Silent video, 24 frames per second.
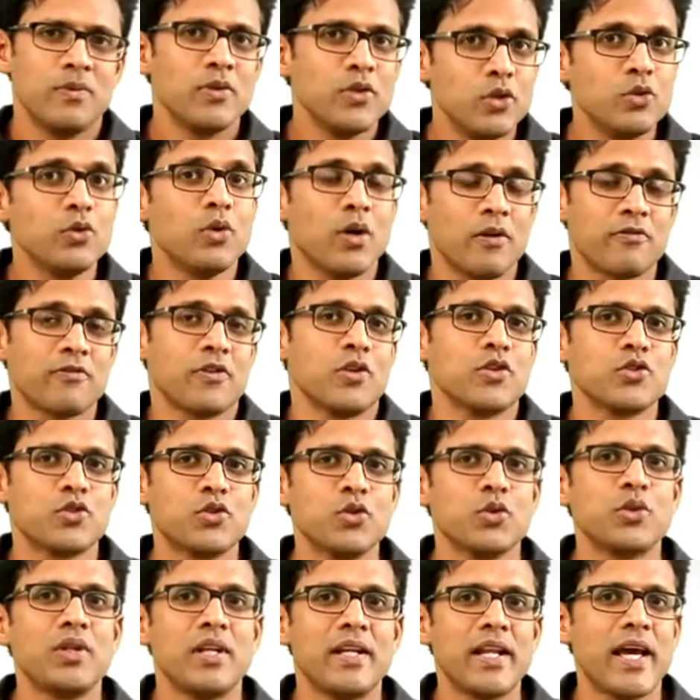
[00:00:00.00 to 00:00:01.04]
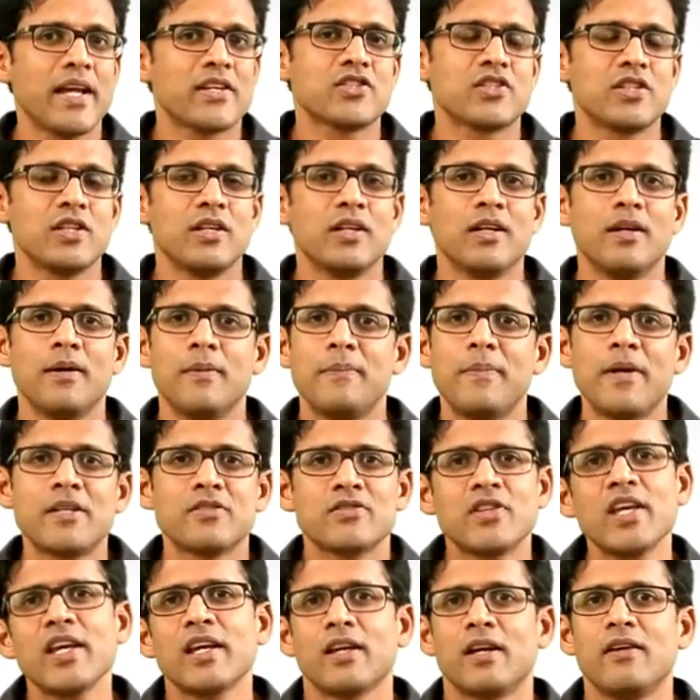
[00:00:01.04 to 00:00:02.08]
You, of course, do the next uh,
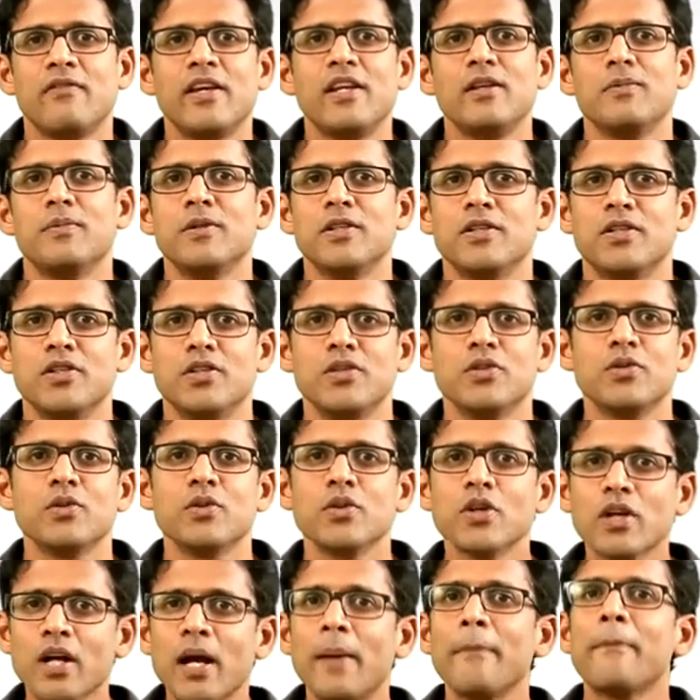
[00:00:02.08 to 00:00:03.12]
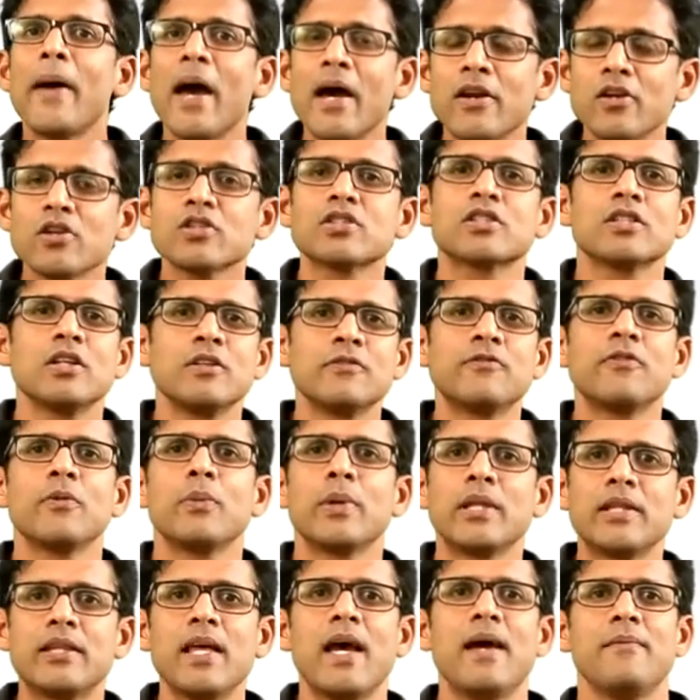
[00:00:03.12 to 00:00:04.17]
best thing available to you. You compare yourself
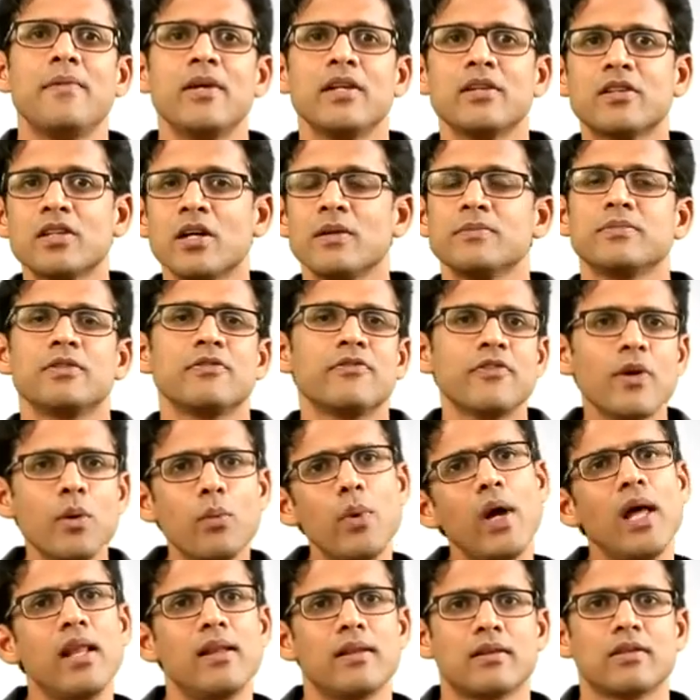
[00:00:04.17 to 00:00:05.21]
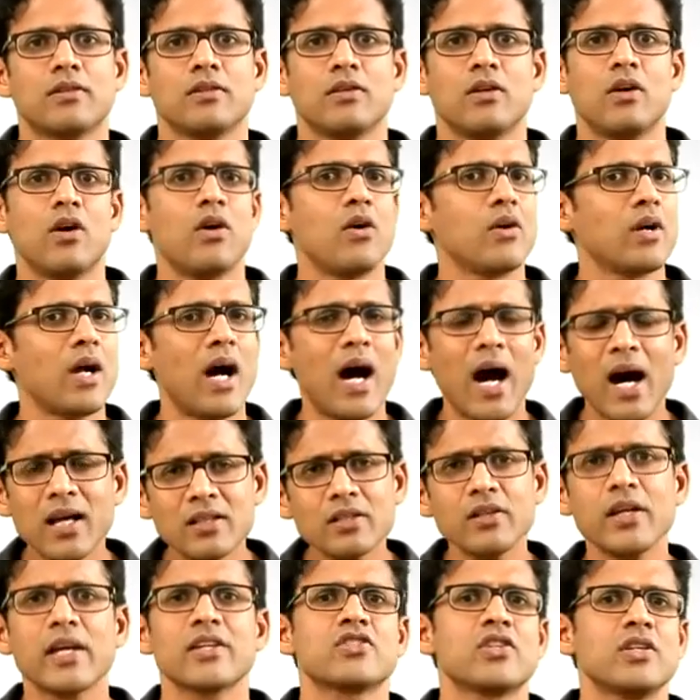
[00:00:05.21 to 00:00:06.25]
with them in terms of your wealth or
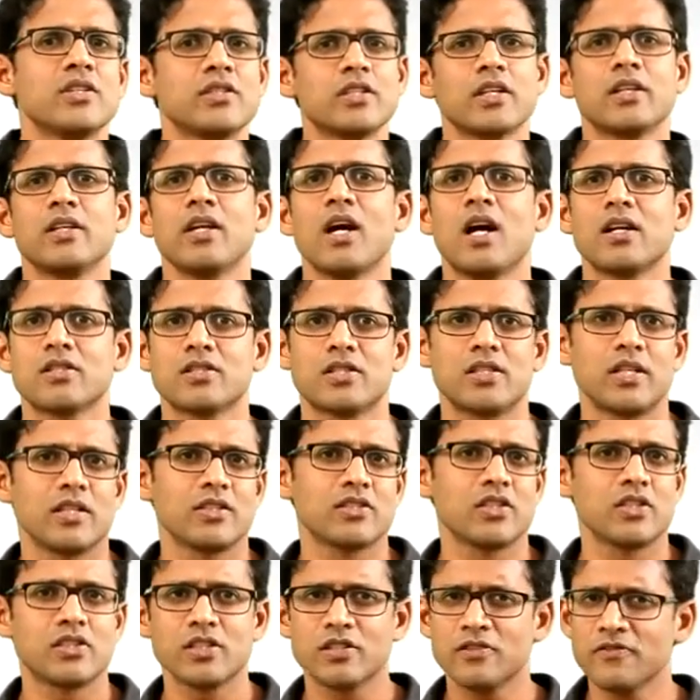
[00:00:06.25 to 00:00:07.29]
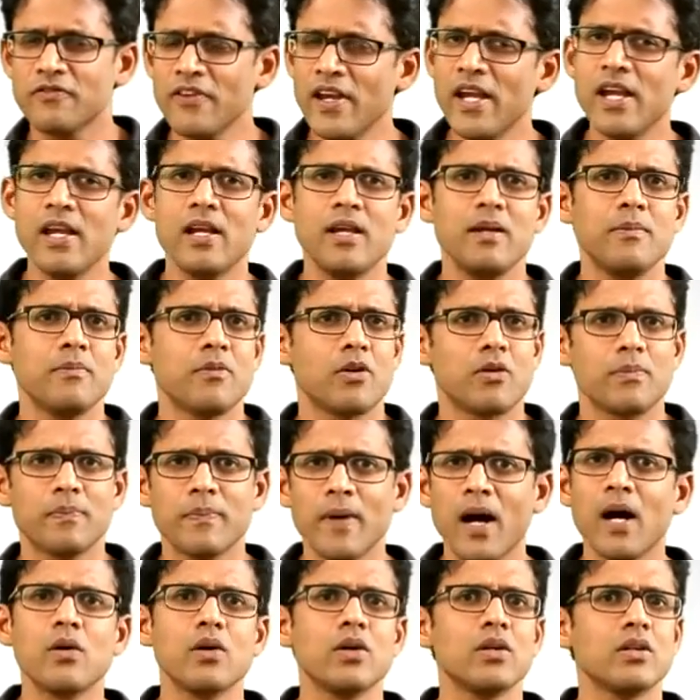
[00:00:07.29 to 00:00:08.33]
other extrinsic yardsticks such as fame or
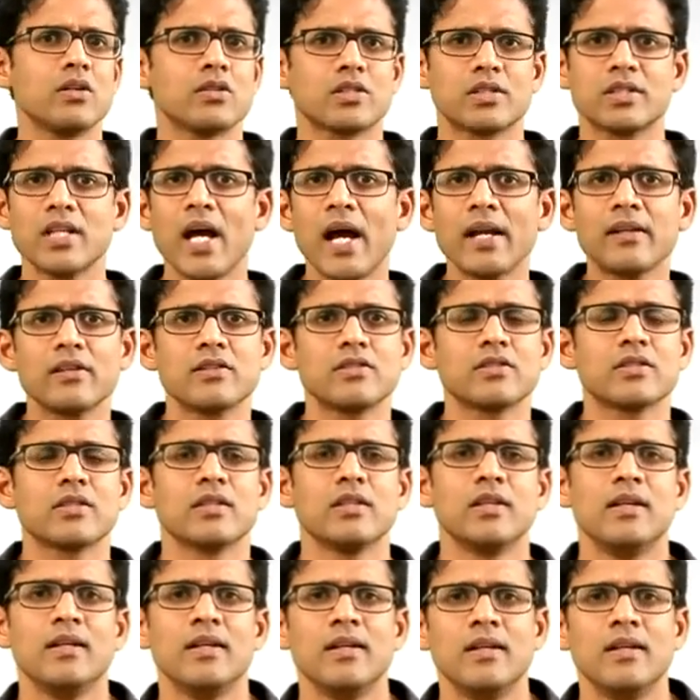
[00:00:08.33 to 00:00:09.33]
power or status.